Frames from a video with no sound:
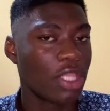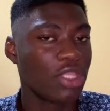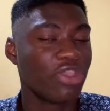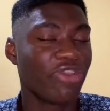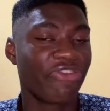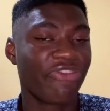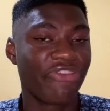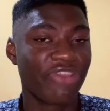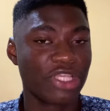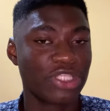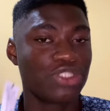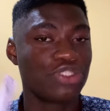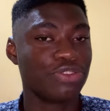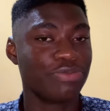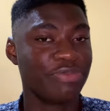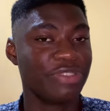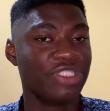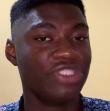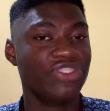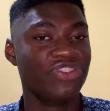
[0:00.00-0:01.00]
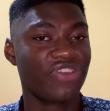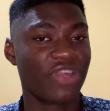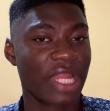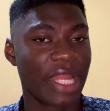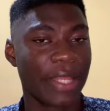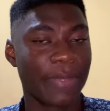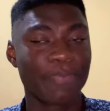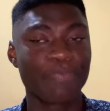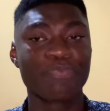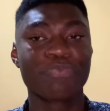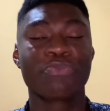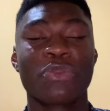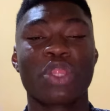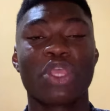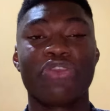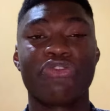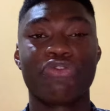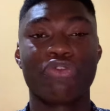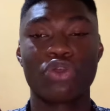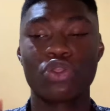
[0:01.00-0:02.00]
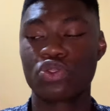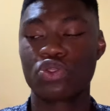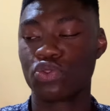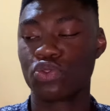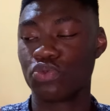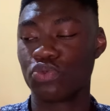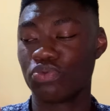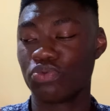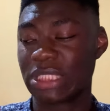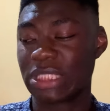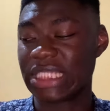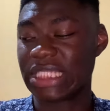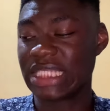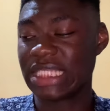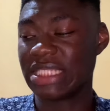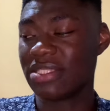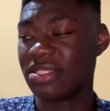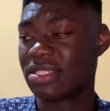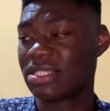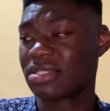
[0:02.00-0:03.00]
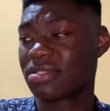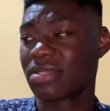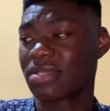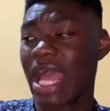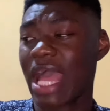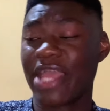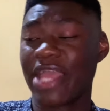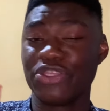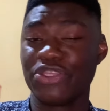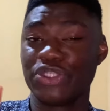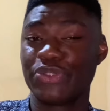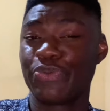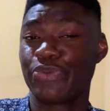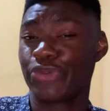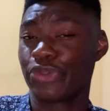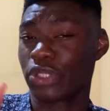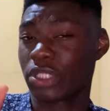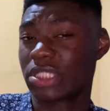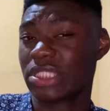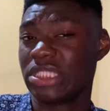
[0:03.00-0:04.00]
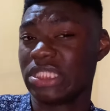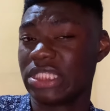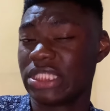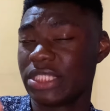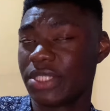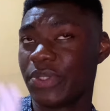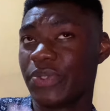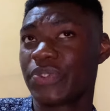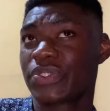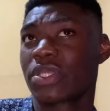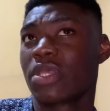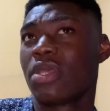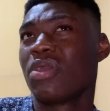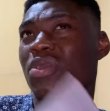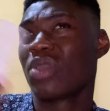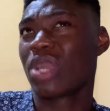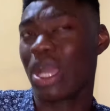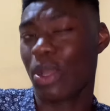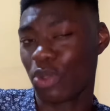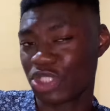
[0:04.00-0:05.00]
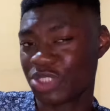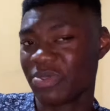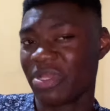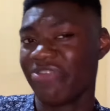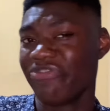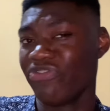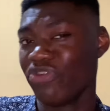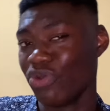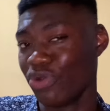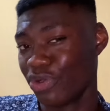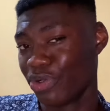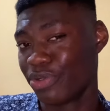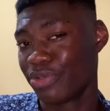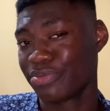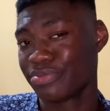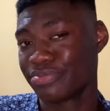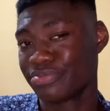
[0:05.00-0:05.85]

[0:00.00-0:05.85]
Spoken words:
Your face should be dry. If you want to see this, how I use this product in details, you can watch my vlog.